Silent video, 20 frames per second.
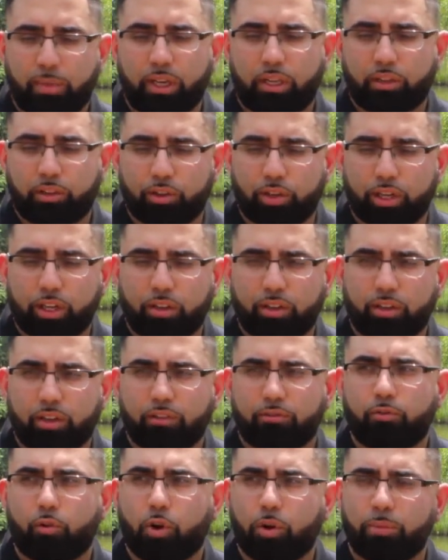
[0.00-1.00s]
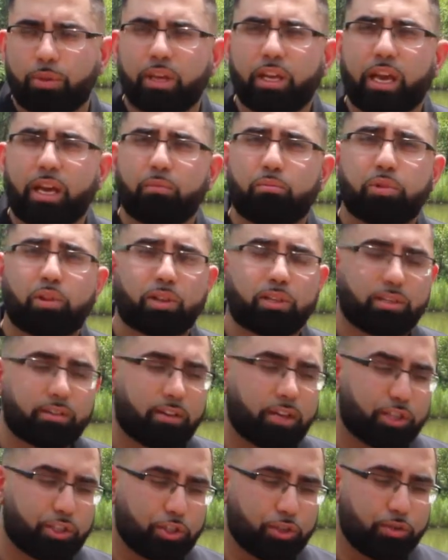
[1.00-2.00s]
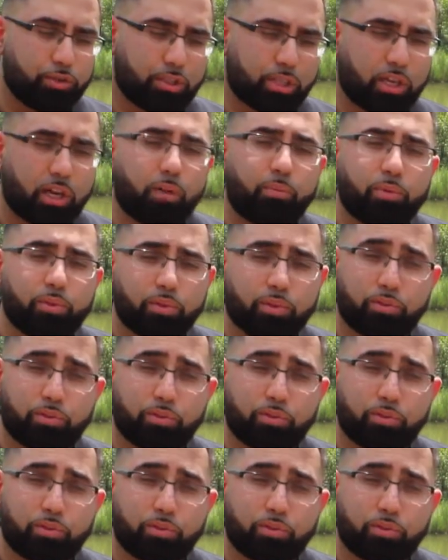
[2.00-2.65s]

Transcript: learning thing for me. And plus, I actually used a couple of the